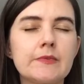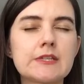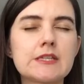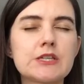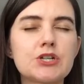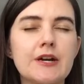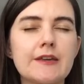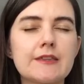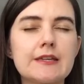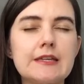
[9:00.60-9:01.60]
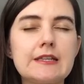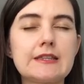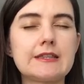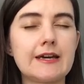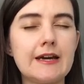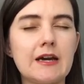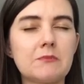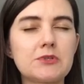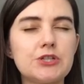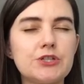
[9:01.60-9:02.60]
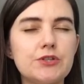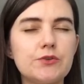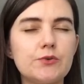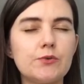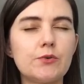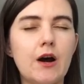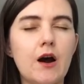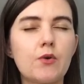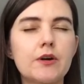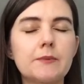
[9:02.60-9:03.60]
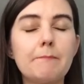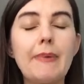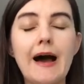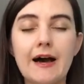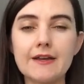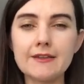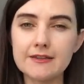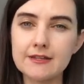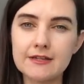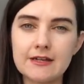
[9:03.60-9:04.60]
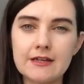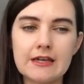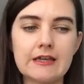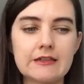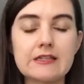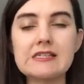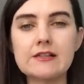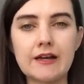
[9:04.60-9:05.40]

strengthening them to our path in this